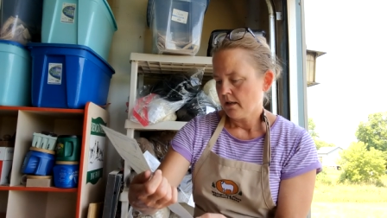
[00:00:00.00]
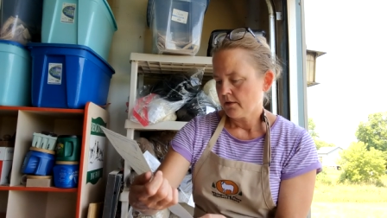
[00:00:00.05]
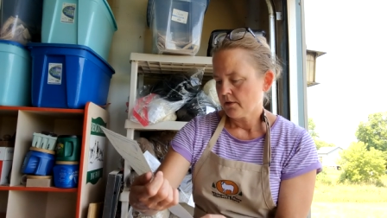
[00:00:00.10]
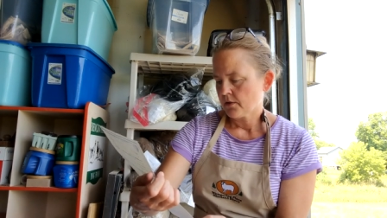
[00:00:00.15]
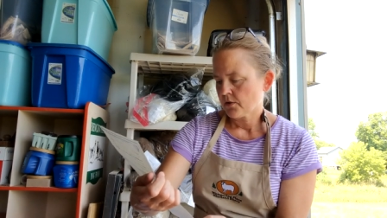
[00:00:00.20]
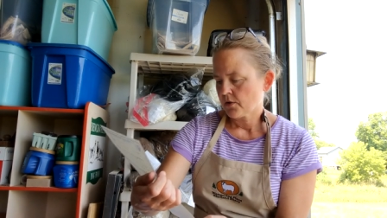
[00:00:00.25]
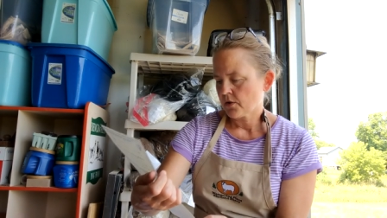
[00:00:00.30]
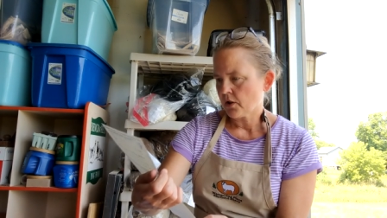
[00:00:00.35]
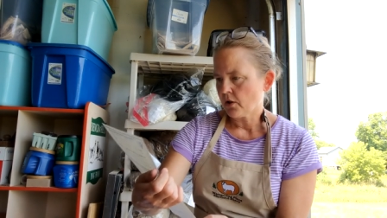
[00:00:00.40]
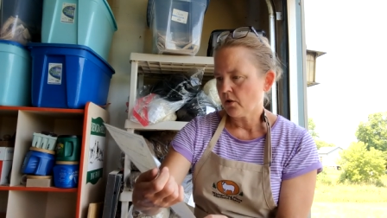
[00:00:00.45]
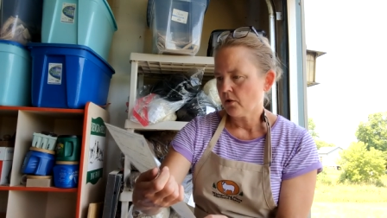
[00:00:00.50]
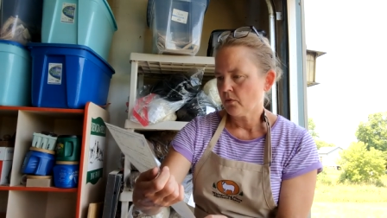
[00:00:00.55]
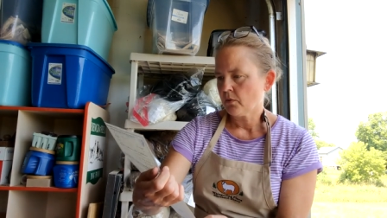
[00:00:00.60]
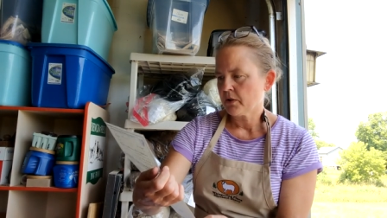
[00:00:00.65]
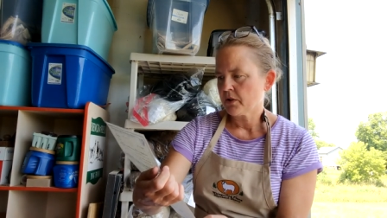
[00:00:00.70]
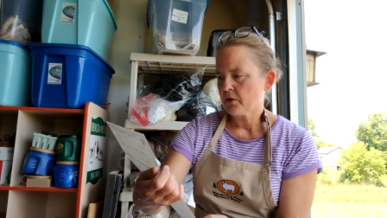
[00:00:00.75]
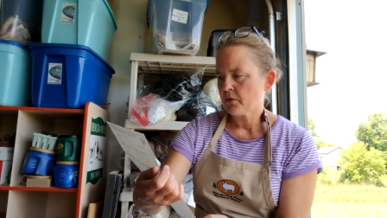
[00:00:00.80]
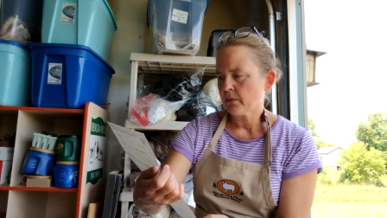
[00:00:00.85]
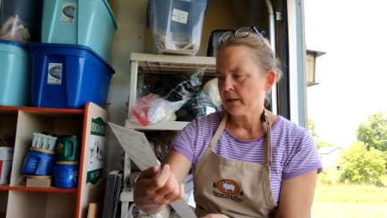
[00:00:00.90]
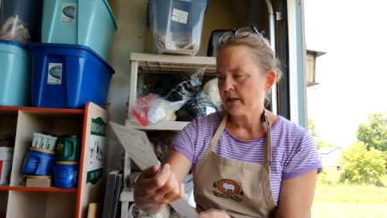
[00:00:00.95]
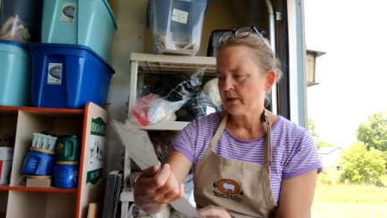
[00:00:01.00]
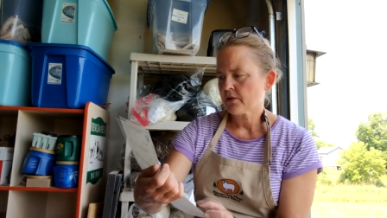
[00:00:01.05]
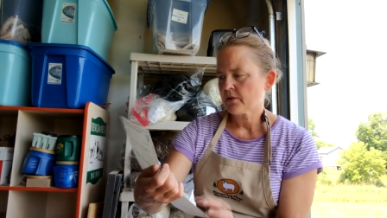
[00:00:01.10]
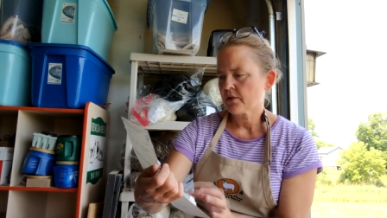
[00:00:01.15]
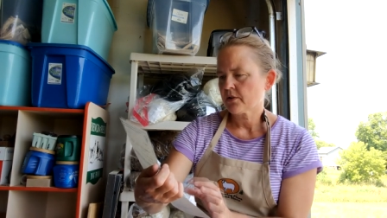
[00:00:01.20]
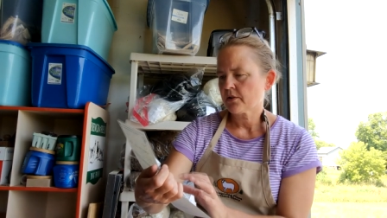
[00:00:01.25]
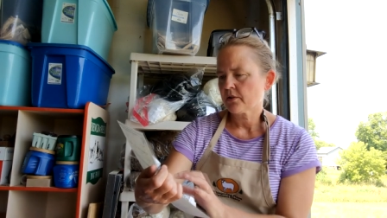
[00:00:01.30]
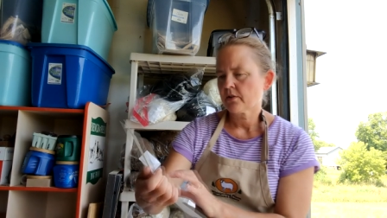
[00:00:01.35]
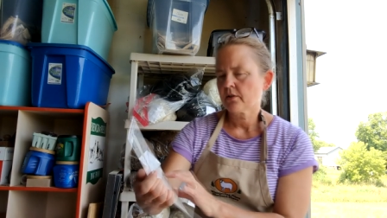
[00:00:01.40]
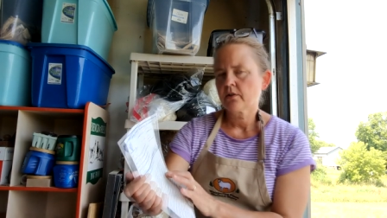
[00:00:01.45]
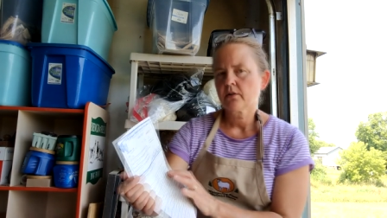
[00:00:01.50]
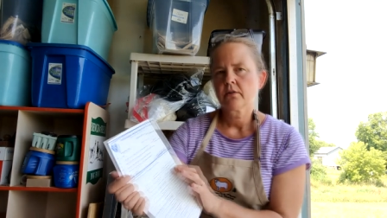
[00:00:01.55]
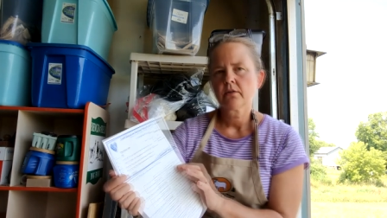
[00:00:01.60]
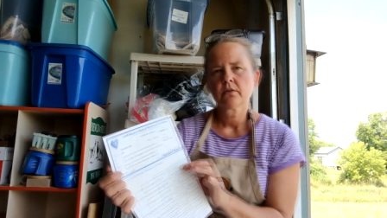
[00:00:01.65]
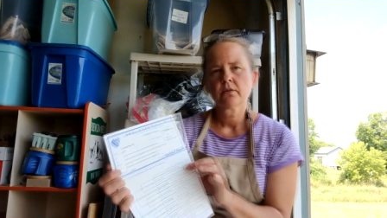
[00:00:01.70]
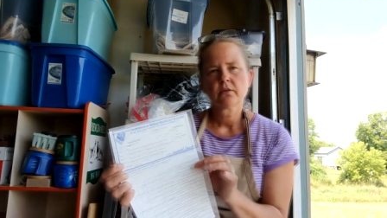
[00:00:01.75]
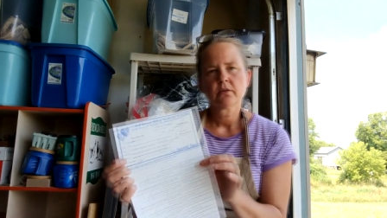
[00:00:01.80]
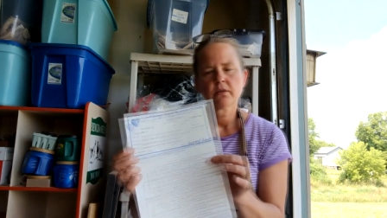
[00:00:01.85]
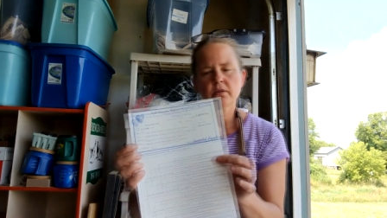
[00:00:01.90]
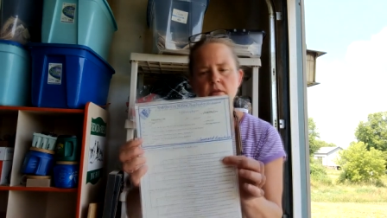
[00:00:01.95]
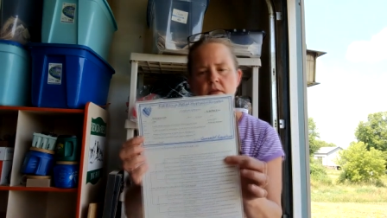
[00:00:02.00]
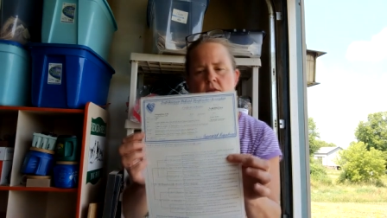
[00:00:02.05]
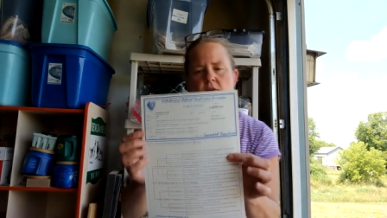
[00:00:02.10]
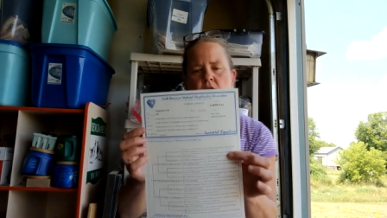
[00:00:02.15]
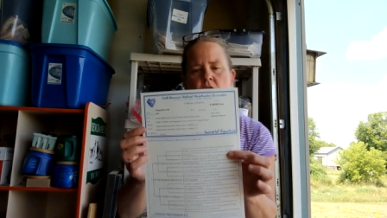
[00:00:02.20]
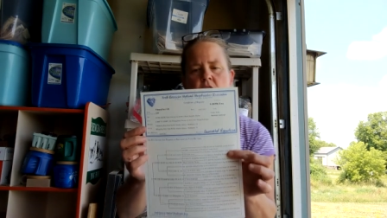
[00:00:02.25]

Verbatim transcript: So when you register your